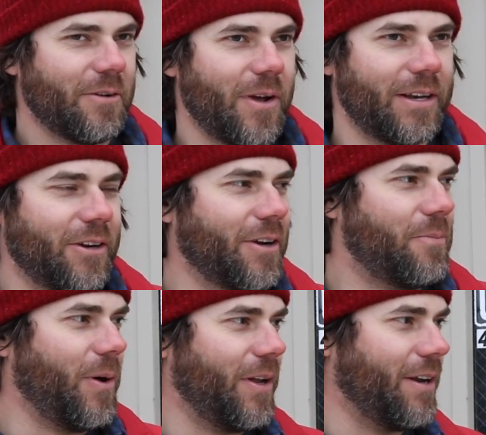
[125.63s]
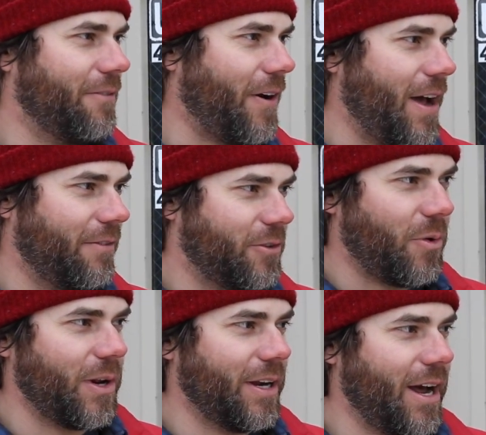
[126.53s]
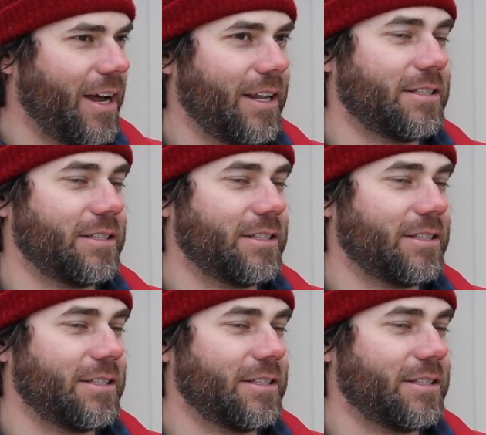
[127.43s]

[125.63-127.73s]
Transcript: and you're going to put in a 529,